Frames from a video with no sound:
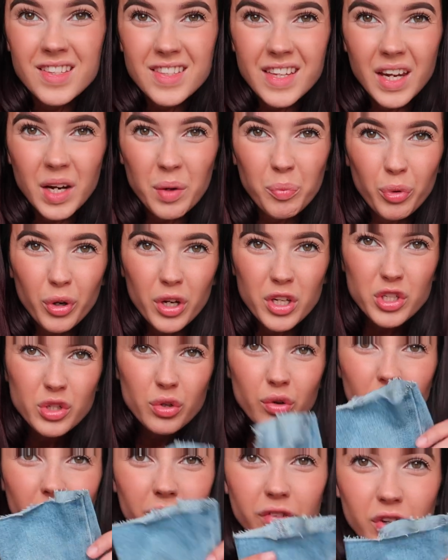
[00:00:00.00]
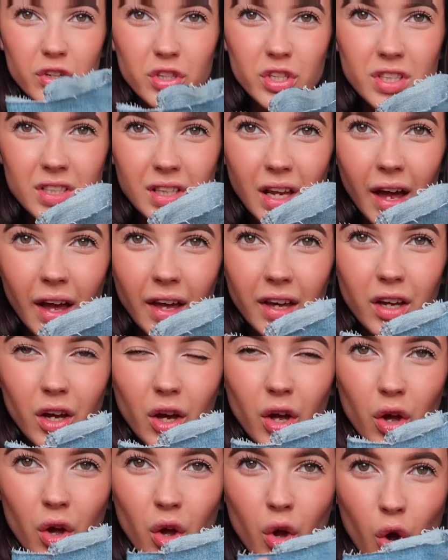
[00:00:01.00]
So I'm pretty sure if you just
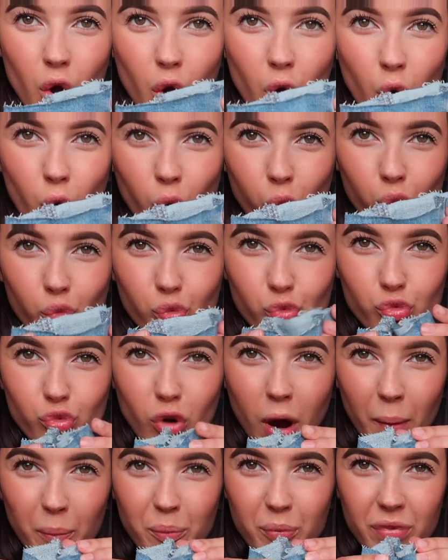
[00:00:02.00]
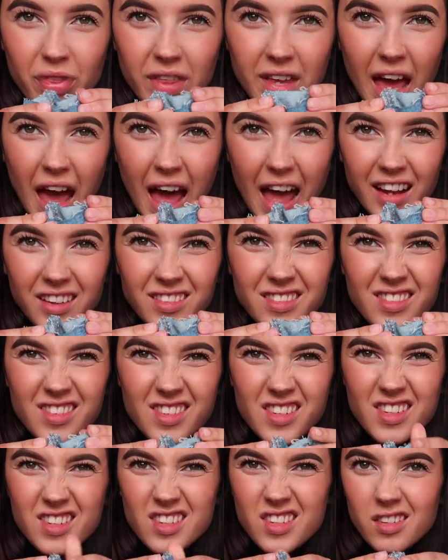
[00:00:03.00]
rub the end,
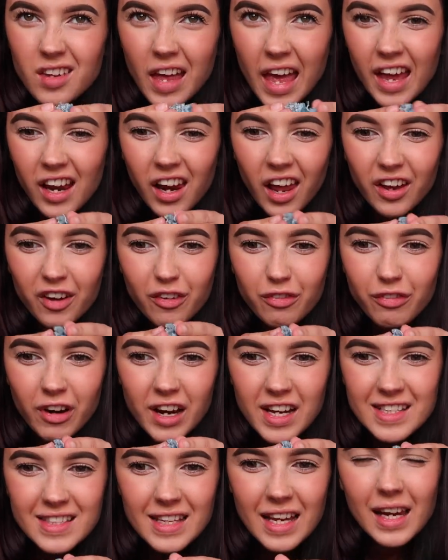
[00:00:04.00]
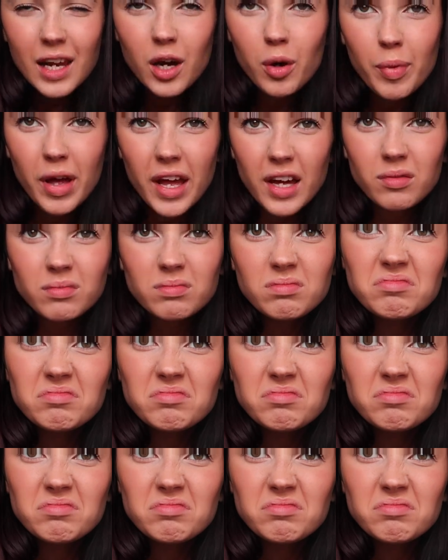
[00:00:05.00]
it frays it a little bit.